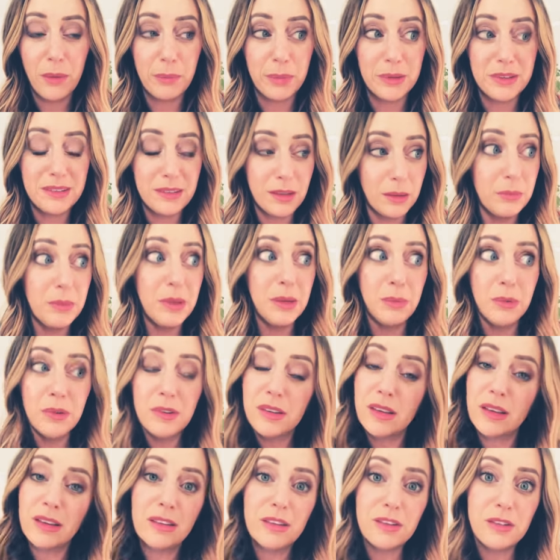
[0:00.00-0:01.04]
but some people's
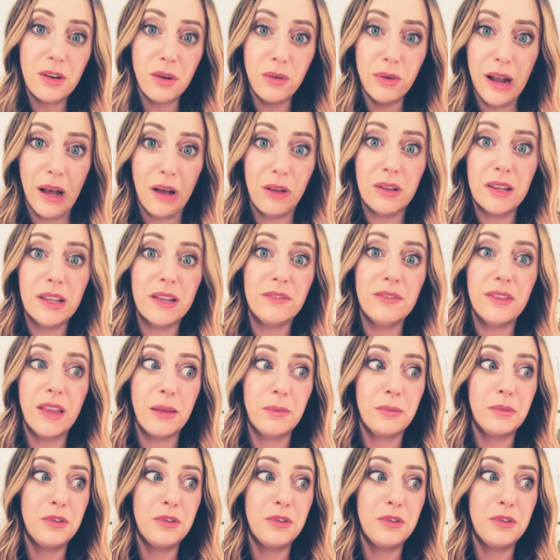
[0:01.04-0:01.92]
kids don't outlive them.